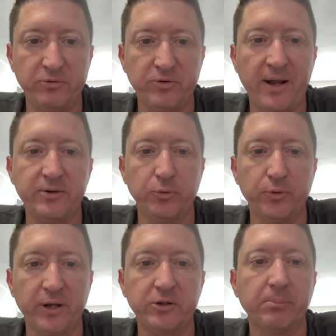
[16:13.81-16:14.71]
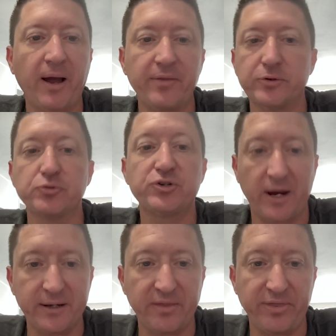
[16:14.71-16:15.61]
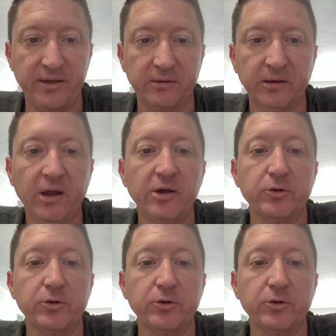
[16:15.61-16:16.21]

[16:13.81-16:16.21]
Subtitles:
You're not doing it to buy the new shiny thing.